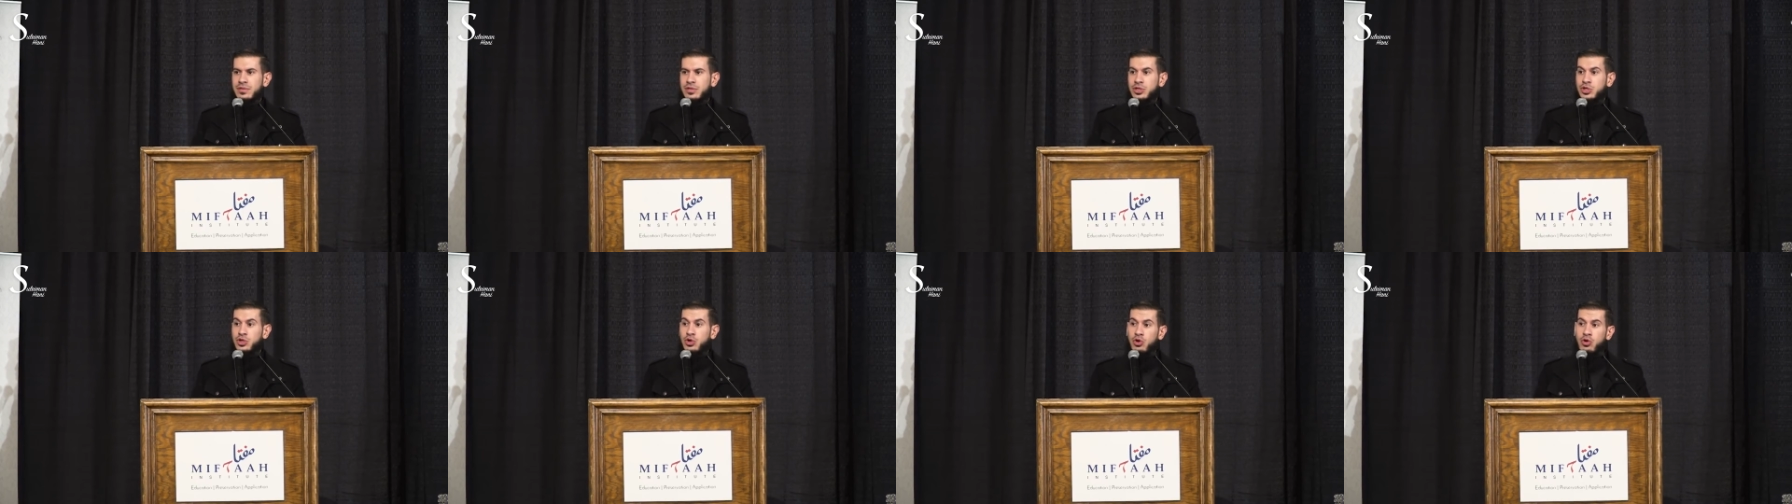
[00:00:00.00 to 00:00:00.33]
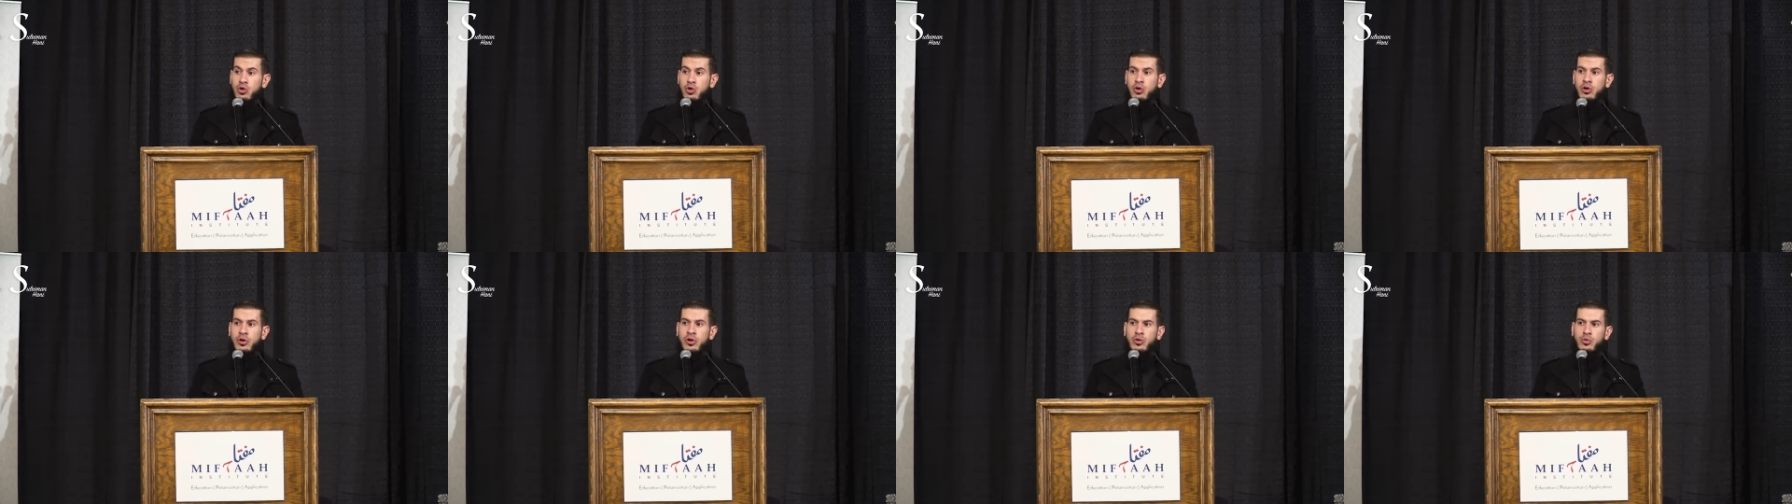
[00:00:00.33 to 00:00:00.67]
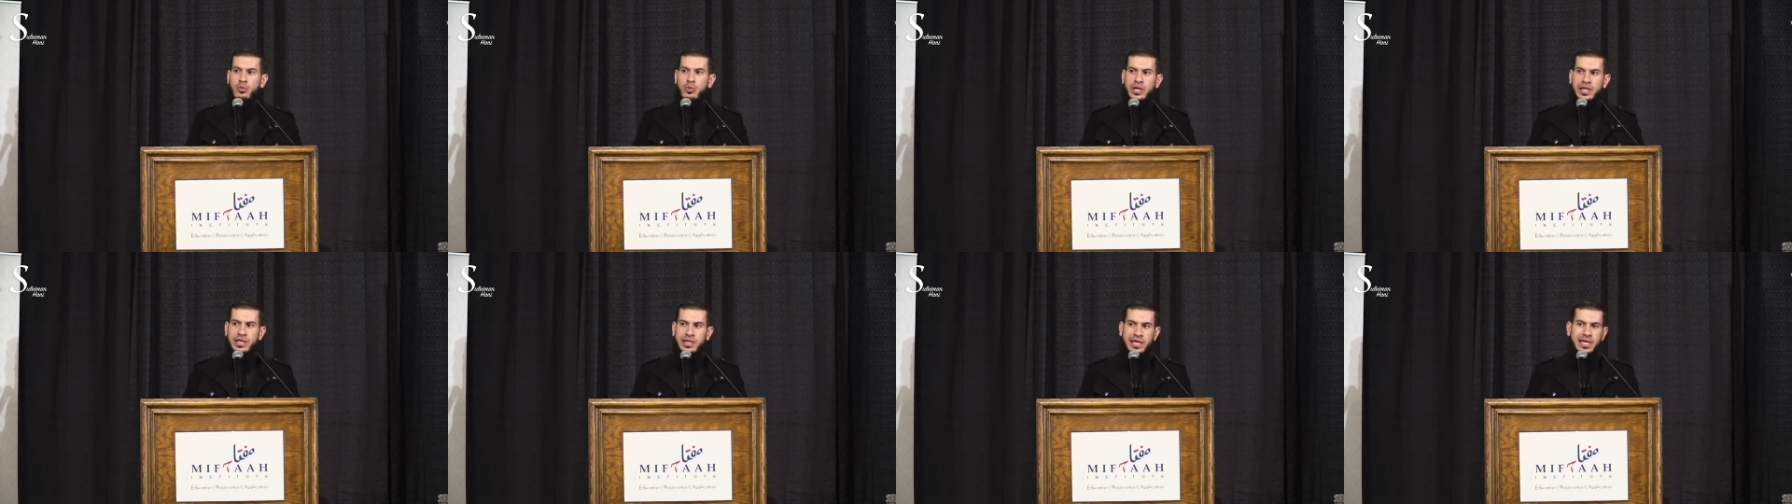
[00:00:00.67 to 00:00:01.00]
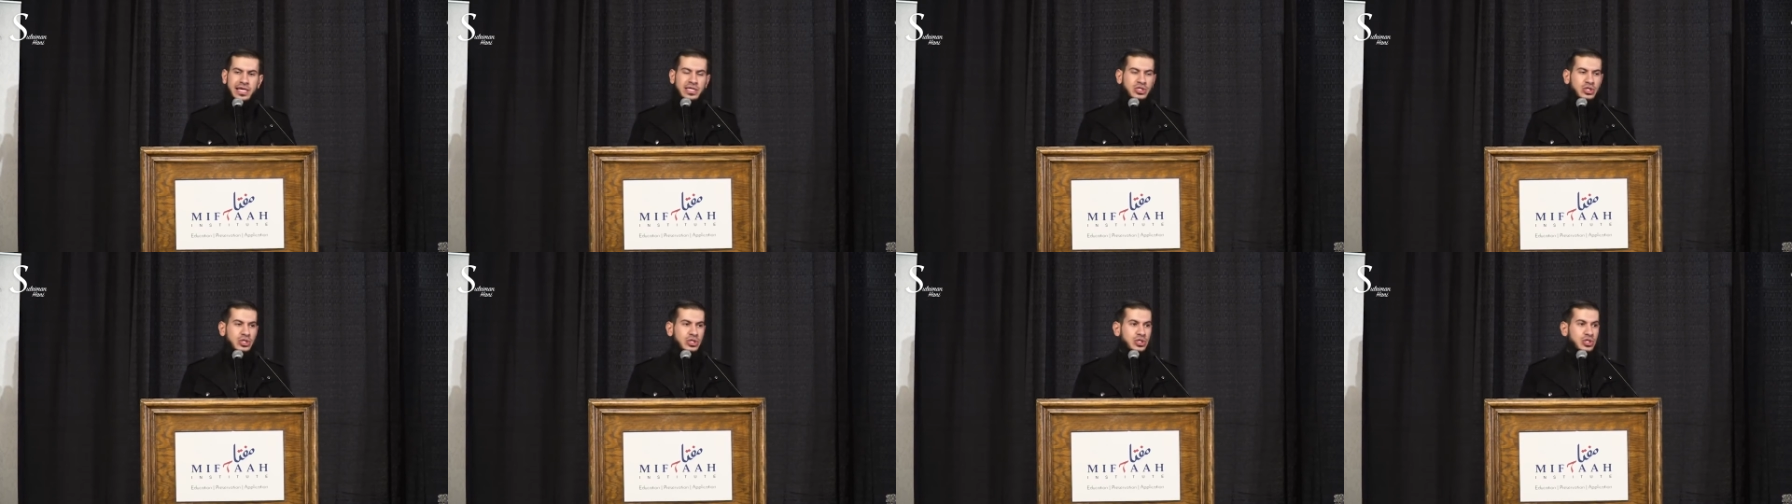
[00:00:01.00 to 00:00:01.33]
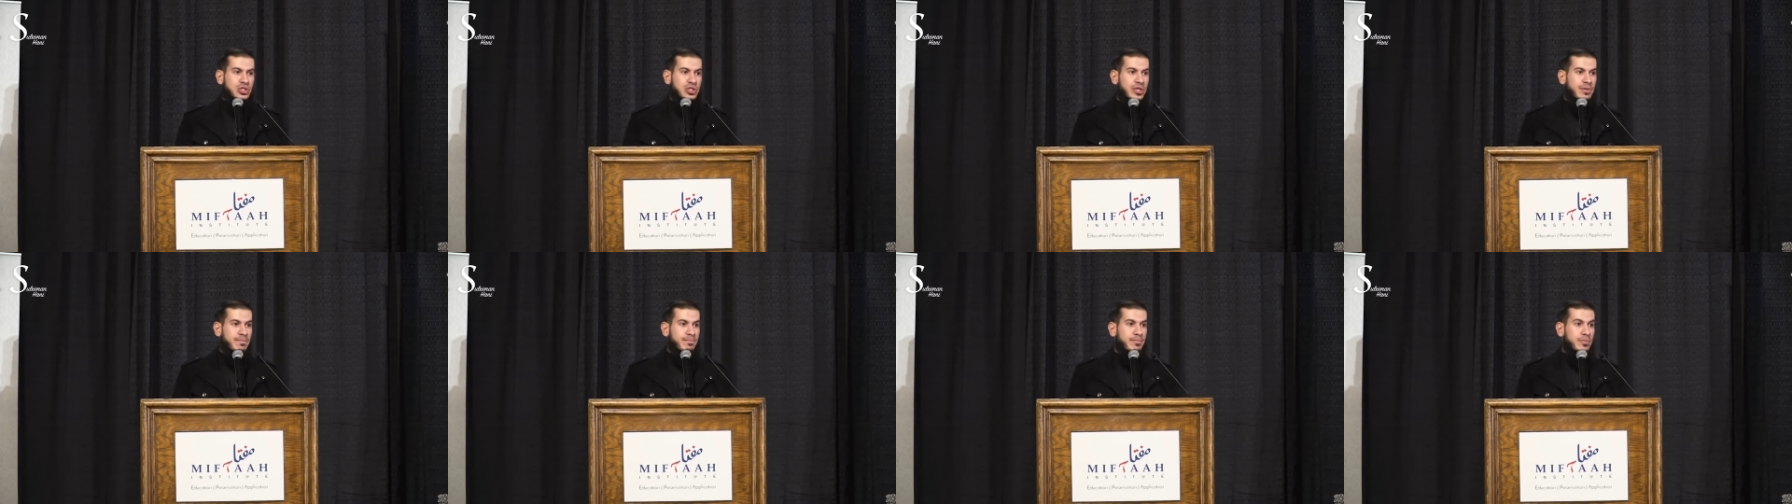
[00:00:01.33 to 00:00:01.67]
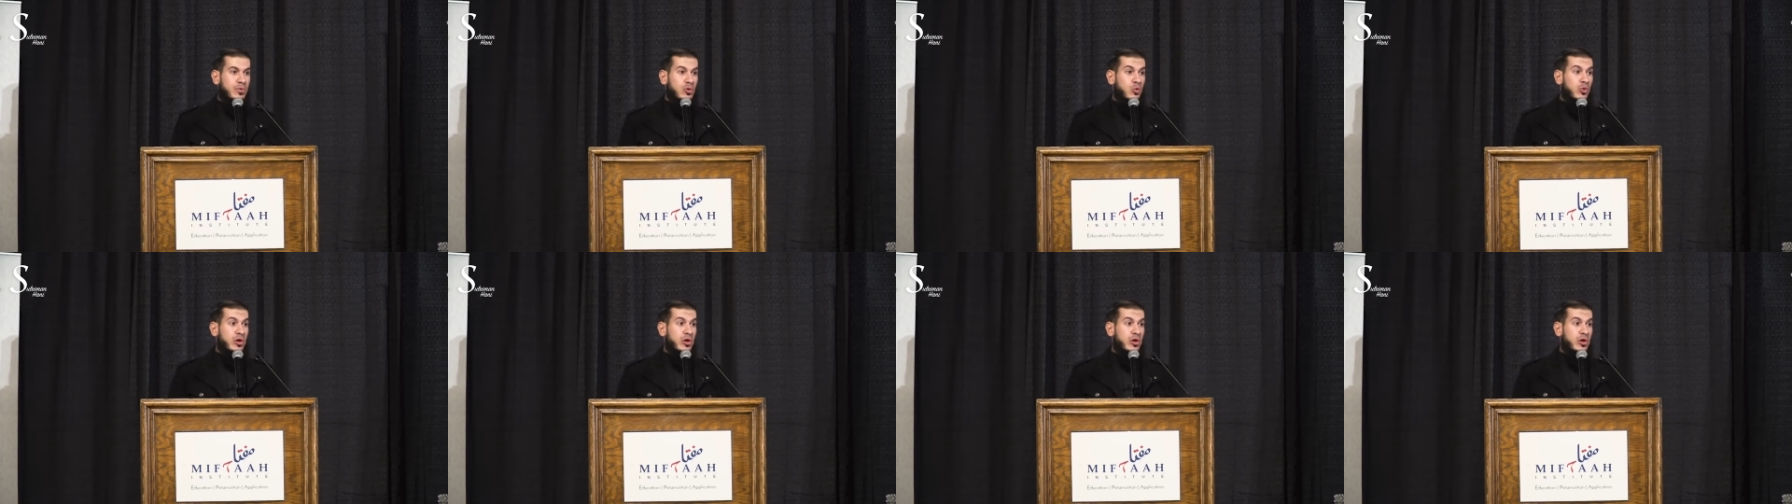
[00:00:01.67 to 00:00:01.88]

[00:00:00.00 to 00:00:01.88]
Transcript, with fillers: Your relationship